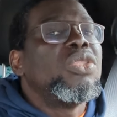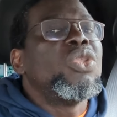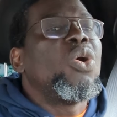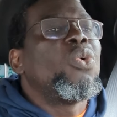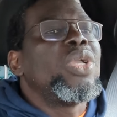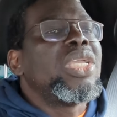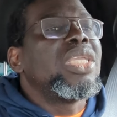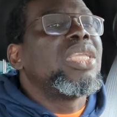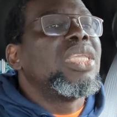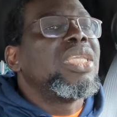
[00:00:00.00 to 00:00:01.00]
No,
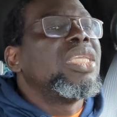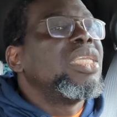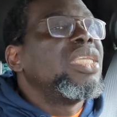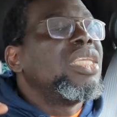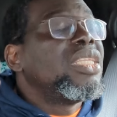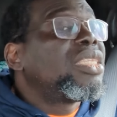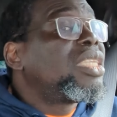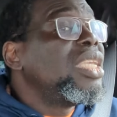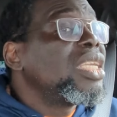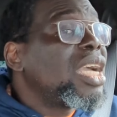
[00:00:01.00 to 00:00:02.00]

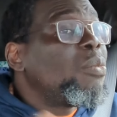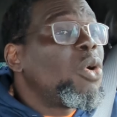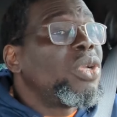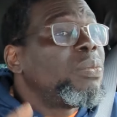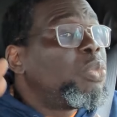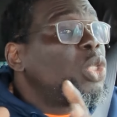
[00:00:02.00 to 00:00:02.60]
think about it.